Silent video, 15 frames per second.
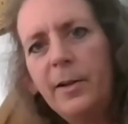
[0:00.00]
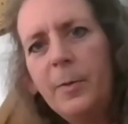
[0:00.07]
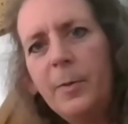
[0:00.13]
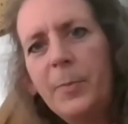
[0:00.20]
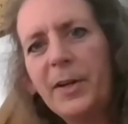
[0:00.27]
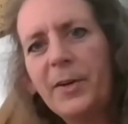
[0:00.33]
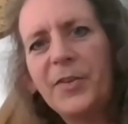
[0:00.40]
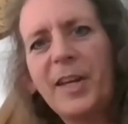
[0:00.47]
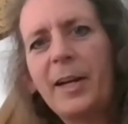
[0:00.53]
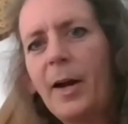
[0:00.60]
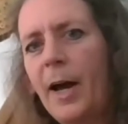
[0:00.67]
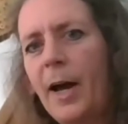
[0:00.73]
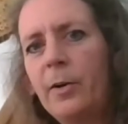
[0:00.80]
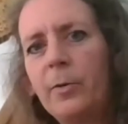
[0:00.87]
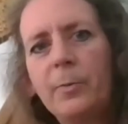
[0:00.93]
but I was like,
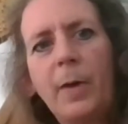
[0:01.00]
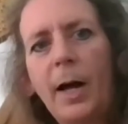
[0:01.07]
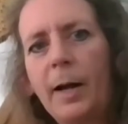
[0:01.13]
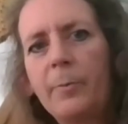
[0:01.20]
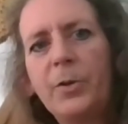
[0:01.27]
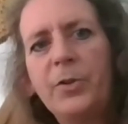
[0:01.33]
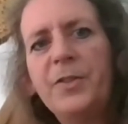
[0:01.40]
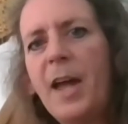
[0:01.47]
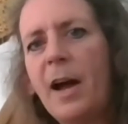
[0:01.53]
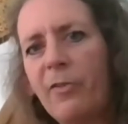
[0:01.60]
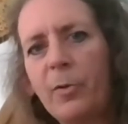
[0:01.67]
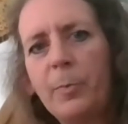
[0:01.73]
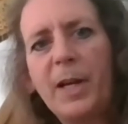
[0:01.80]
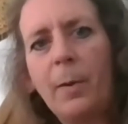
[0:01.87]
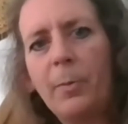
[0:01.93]
I will
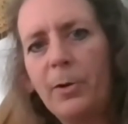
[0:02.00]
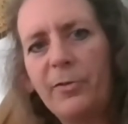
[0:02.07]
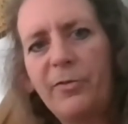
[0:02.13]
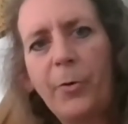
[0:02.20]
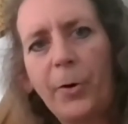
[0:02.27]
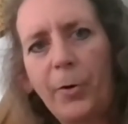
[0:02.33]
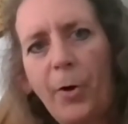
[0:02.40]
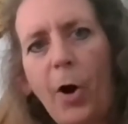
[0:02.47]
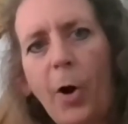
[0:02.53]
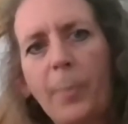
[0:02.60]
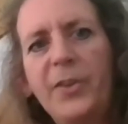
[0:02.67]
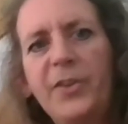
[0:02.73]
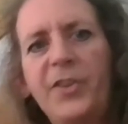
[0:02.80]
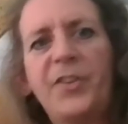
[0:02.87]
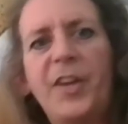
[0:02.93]
never be able to afford a harp.
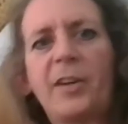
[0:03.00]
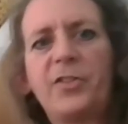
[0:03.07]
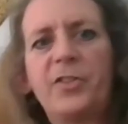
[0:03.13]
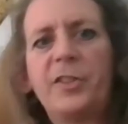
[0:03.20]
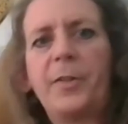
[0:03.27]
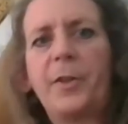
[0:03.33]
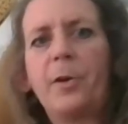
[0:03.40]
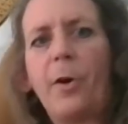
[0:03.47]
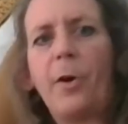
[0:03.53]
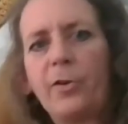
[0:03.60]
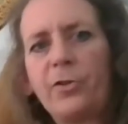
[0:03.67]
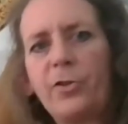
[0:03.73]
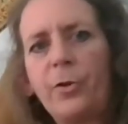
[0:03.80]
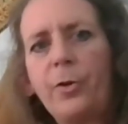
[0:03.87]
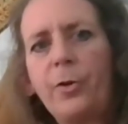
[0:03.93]
This is actually the
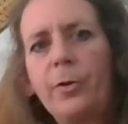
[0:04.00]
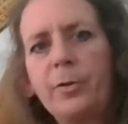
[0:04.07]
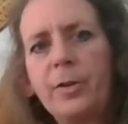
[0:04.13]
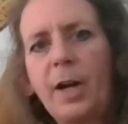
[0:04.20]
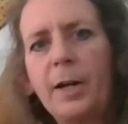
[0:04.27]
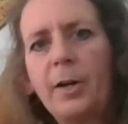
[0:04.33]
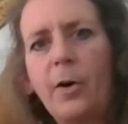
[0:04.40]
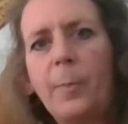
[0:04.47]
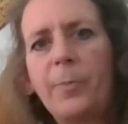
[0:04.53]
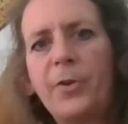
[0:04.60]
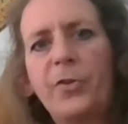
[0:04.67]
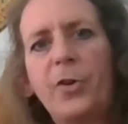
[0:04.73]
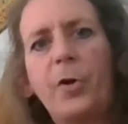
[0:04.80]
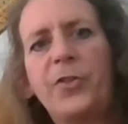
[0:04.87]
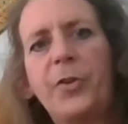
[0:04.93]
larger kind of harp.
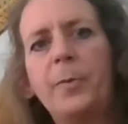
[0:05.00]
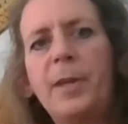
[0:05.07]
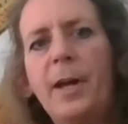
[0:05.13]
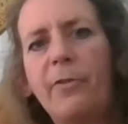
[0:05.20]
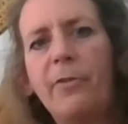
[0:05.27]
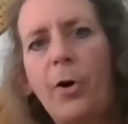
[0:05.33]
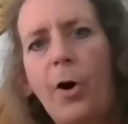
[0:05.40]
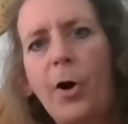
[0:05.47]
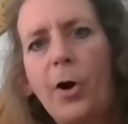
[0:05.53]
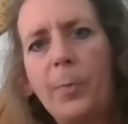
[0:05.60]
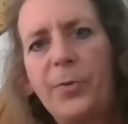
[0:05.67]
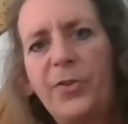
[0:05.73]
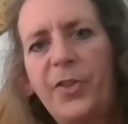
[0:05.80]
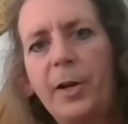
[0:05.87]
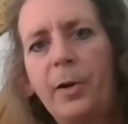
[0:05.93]
There's also lever
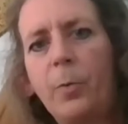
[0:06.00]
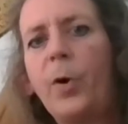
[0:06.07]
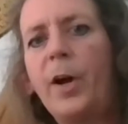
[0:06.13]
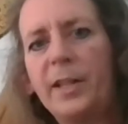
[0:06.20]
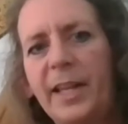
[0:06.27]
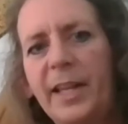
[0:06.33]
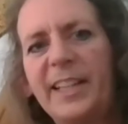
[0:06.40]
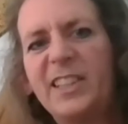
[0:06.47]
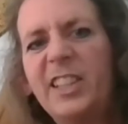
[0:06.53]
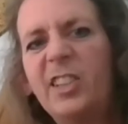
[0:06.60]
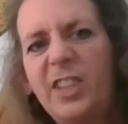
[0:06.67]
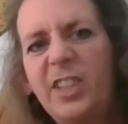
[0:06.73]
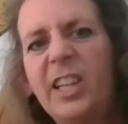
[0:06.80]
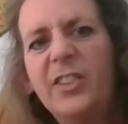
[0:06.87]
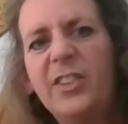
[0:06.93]
harps that are what like little
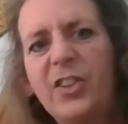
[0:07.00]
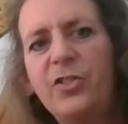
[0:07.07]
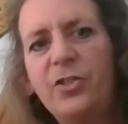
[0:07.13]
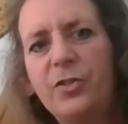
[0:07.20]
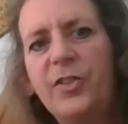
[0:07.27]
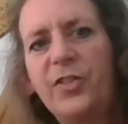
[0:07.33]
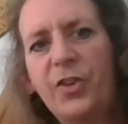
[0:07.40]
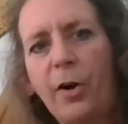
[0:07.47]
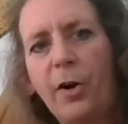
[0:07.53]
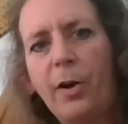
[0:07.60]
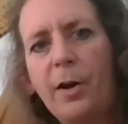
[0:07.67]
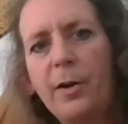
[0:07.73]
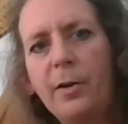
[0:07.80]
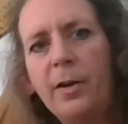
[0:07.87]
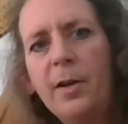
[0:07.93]
kids usually start
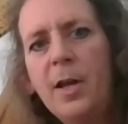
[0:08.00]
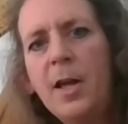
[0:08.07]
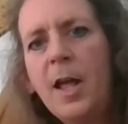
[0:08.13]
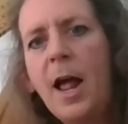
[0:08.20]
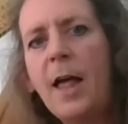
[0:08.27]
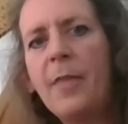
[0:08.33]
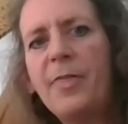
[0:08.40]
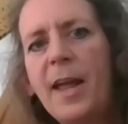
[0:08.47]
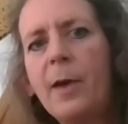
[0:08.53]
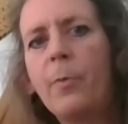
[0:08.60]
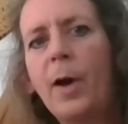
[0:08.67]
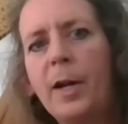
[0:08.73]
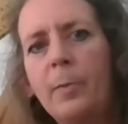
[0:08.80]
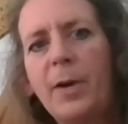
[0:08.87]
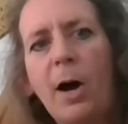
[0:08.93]
on. And they
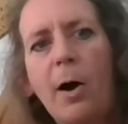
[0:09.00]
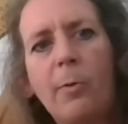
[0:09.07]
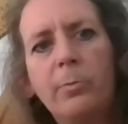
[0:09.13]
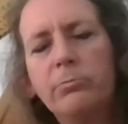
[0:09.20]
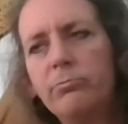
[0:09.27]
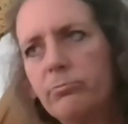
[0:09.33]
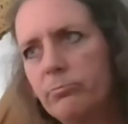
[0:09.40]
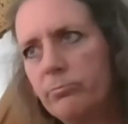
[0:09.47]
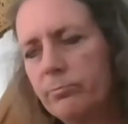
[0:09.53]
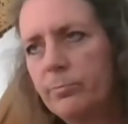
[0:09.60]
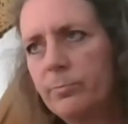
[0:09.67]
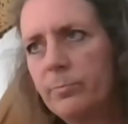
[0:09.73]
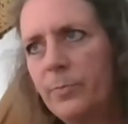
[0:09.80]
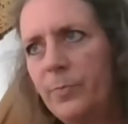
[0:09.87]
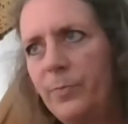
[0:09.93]
run about
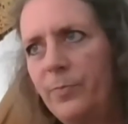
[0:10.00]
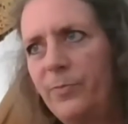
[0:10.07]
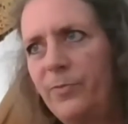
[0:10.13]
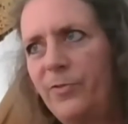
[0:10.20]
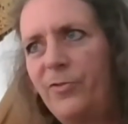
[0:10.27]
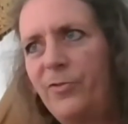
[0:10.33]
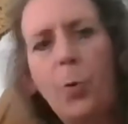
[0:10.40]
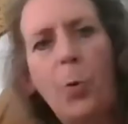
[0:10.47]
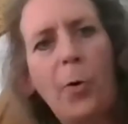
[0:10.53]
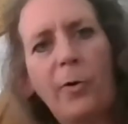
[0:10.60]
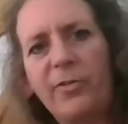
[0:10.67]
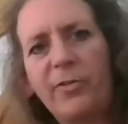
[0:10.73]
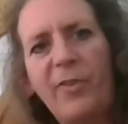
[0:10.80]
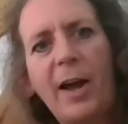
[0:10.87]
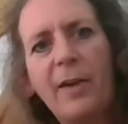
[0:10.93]
$4,000 to
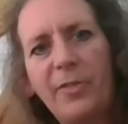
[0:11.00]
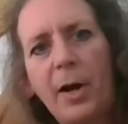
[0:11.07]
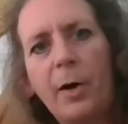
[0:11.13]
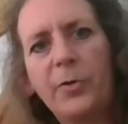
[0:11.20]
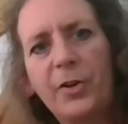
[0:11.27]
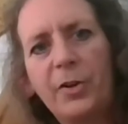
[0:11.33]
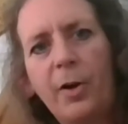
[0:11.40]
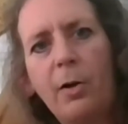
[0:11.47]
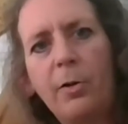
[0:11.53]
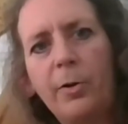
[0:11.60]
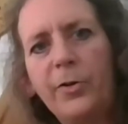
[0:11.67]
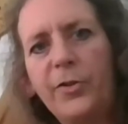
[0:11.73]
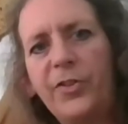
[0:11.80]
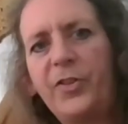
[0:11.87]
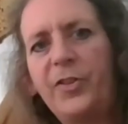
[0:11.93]

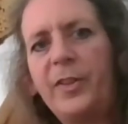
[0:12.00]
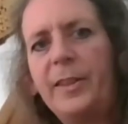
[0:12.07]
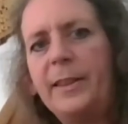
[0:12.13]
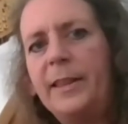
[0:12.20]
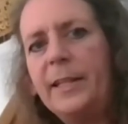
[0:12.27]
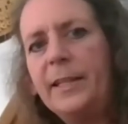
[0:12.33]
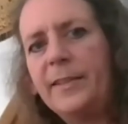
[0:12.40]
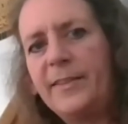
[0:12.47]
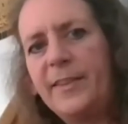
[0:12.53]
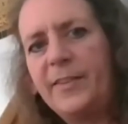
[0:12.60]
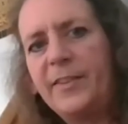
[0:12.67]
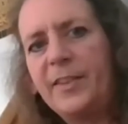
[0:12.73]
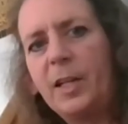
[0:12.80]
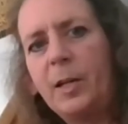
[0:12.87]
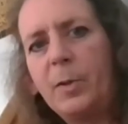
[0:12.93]
$5,000. This is
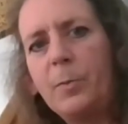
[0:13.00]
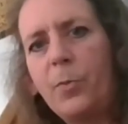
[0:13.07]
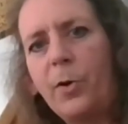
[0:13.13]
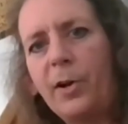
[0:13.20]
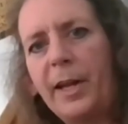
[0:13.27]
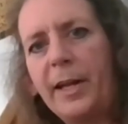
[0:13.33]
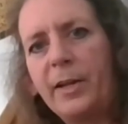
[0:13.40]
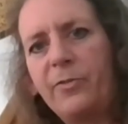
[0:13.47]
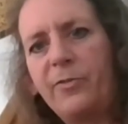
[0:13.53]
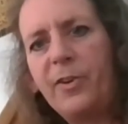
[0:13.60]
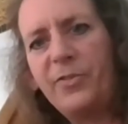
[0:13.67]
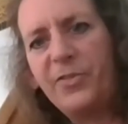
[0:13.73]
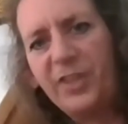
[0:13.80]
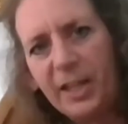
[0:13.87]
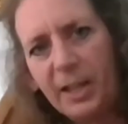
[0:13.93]
going to be more like
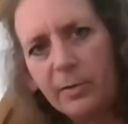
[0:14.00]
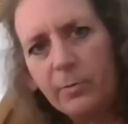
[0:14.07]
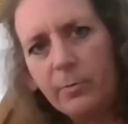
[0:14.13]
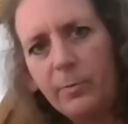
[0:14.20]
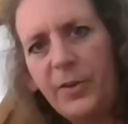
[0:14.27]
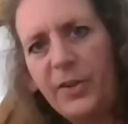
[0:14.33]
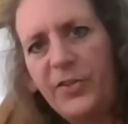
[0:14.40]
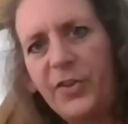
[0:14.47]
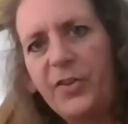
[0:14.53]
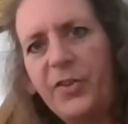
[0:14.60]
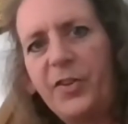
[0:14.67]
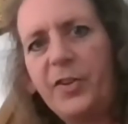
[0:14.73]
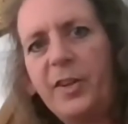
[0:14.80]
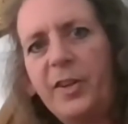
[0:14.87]
15. This is